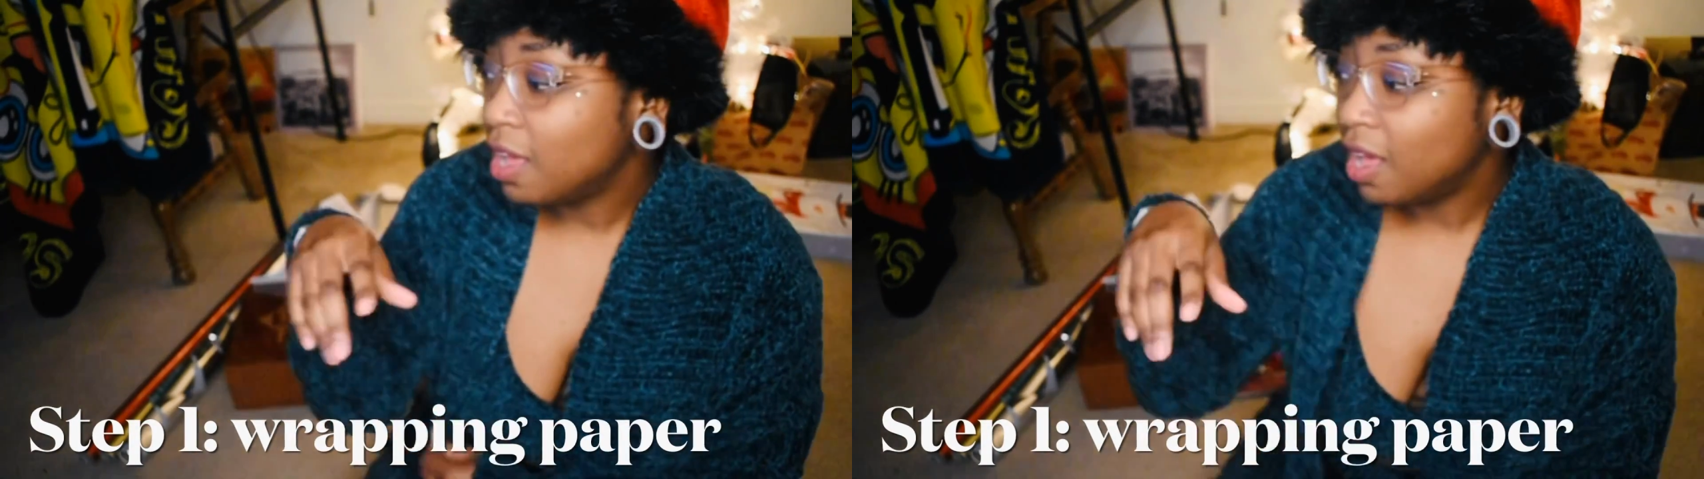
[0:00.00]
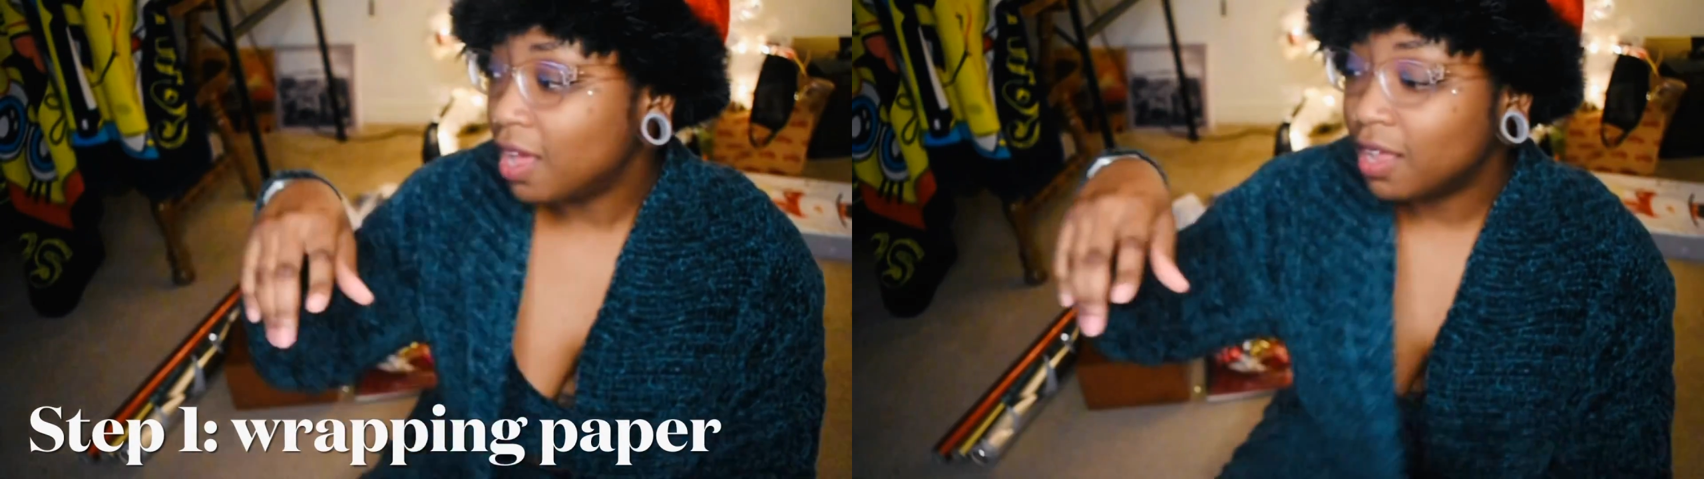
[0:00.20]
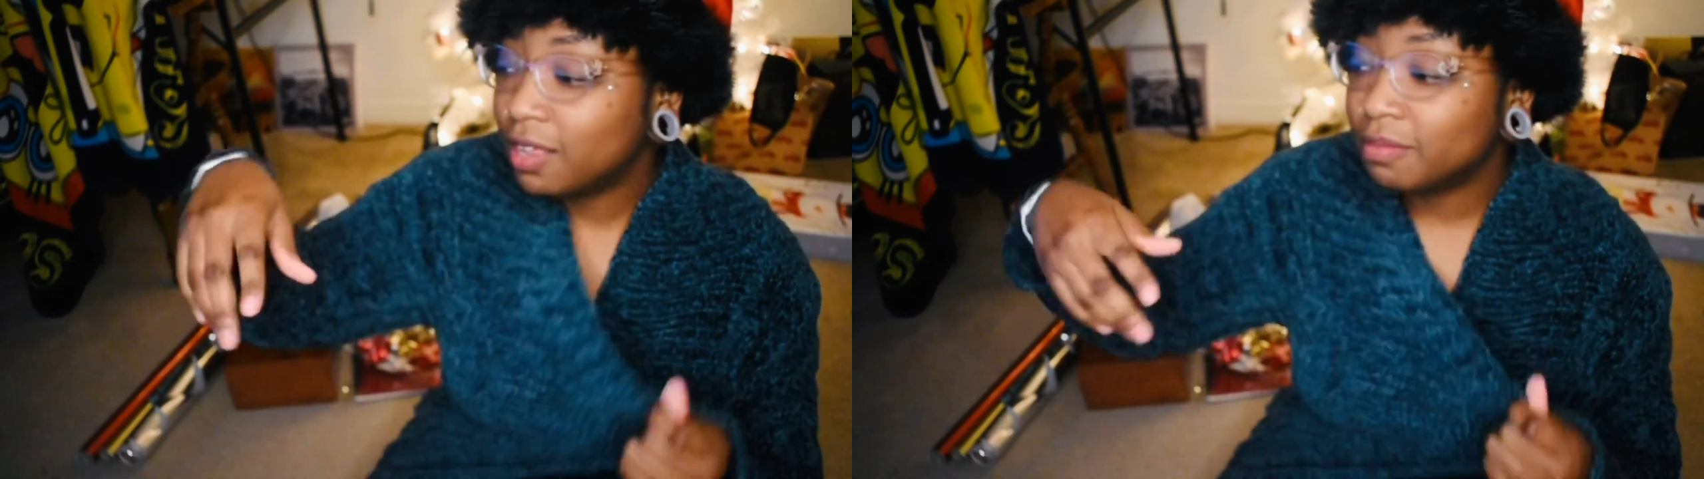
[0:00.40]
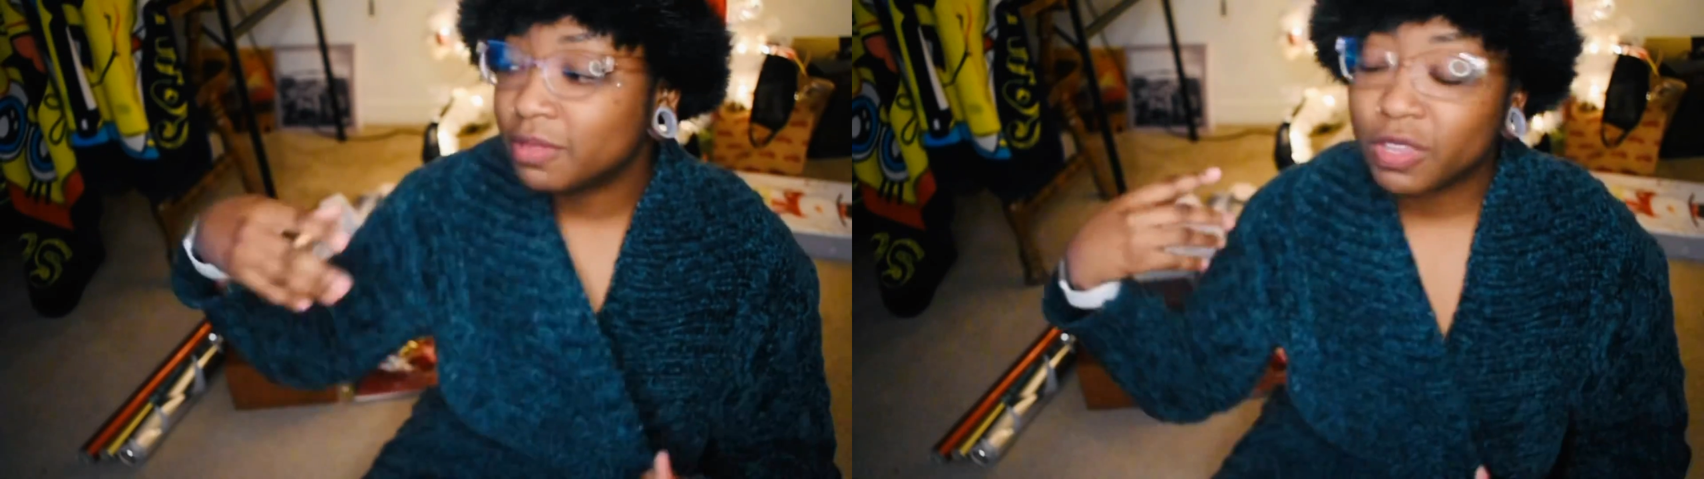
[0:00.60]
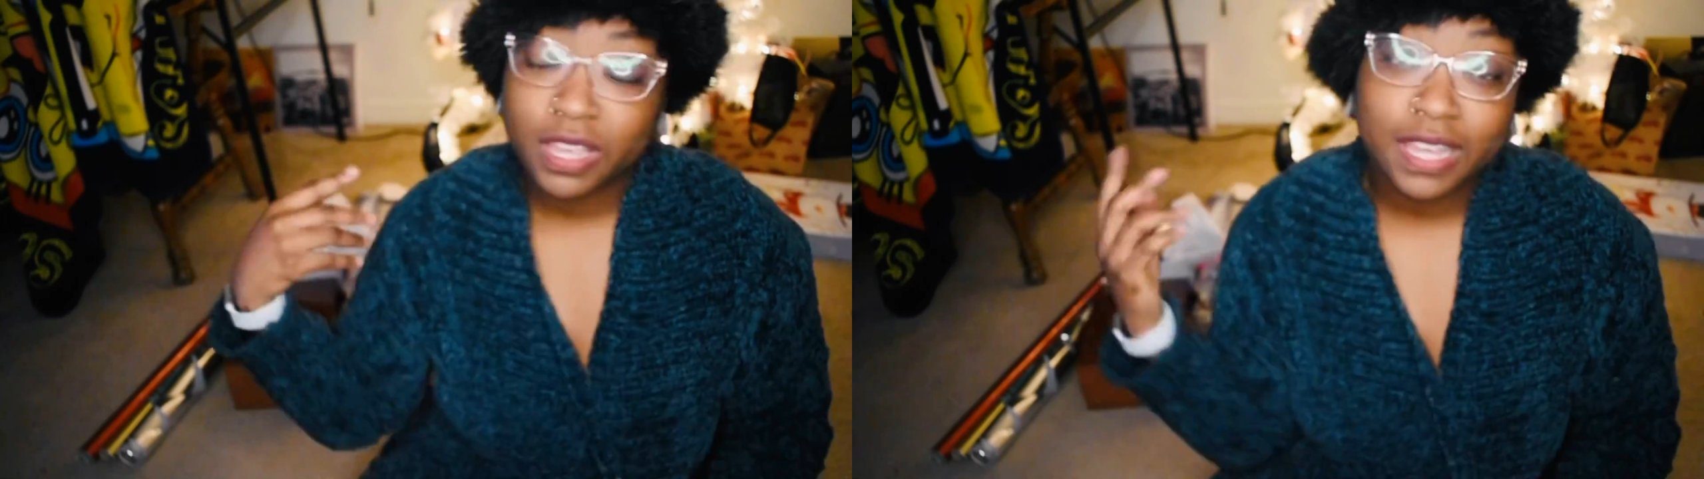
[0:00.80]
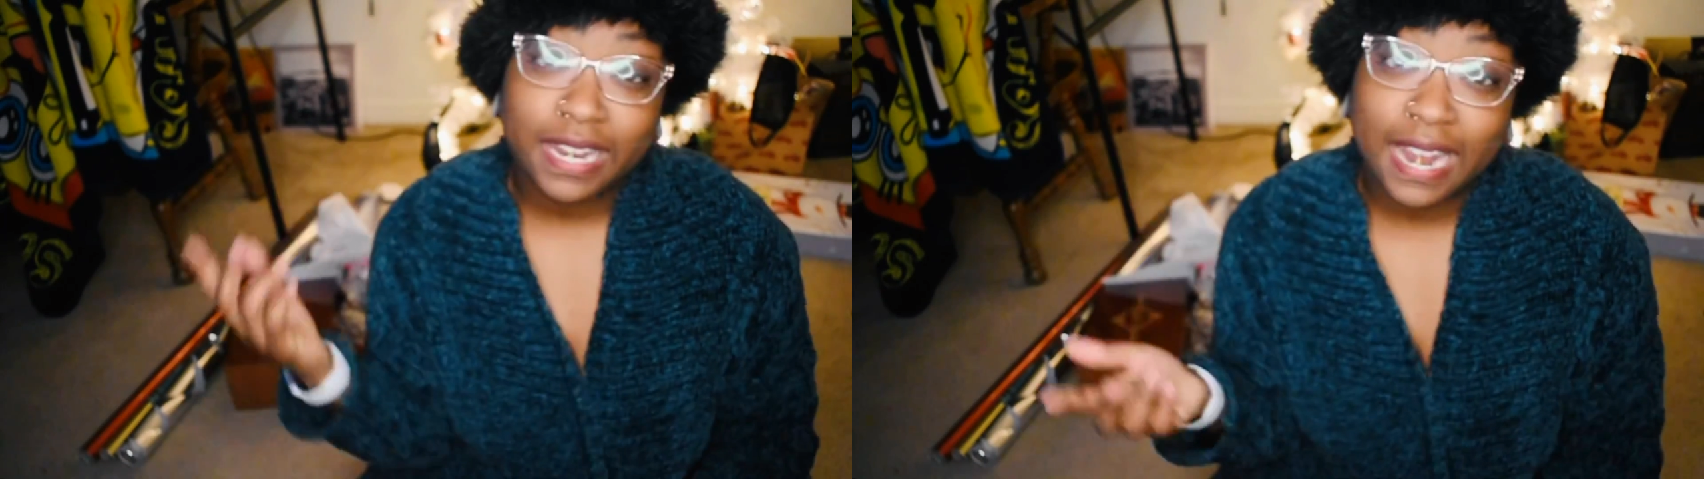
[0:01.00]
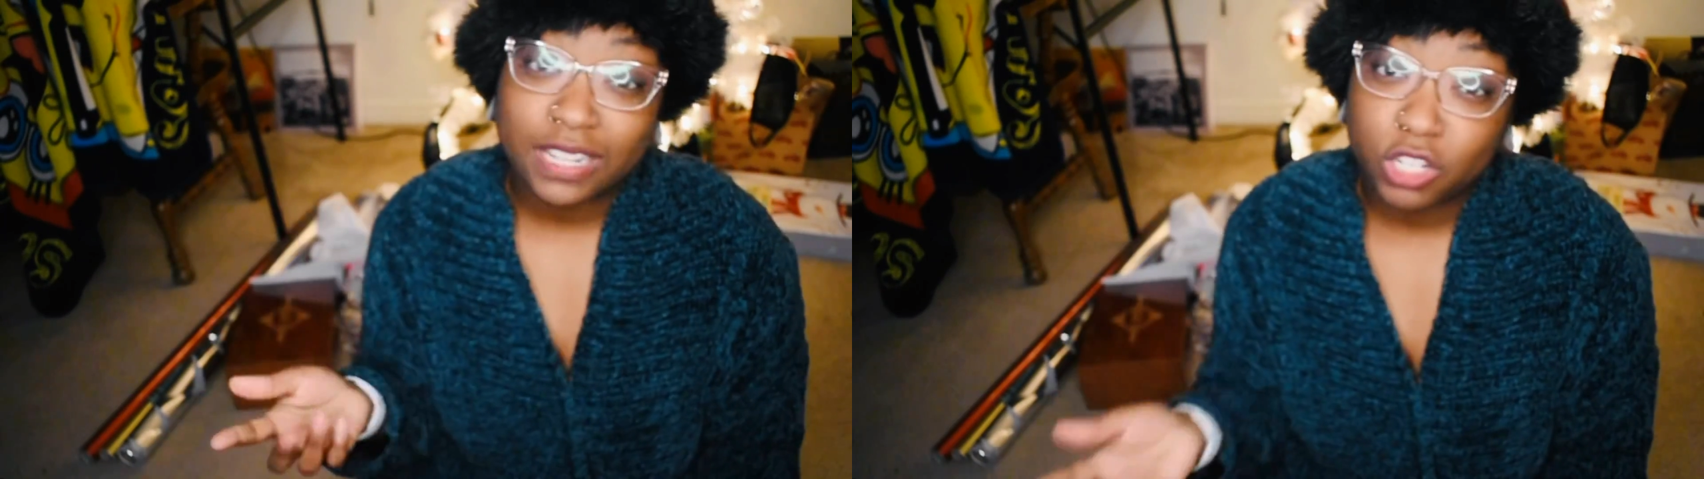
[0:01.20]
You can get it at the